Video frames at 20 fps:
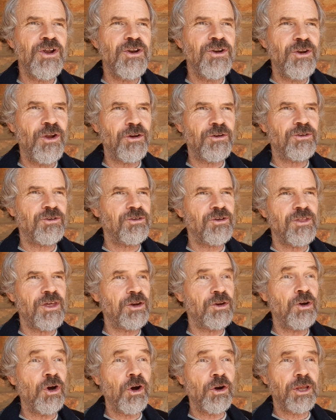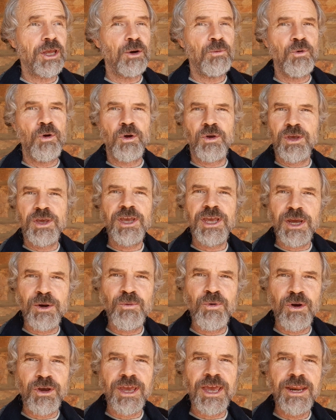Not so that God can work. He
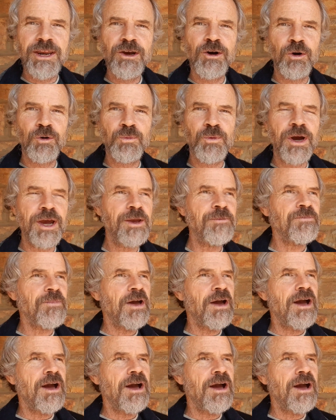can work any old way.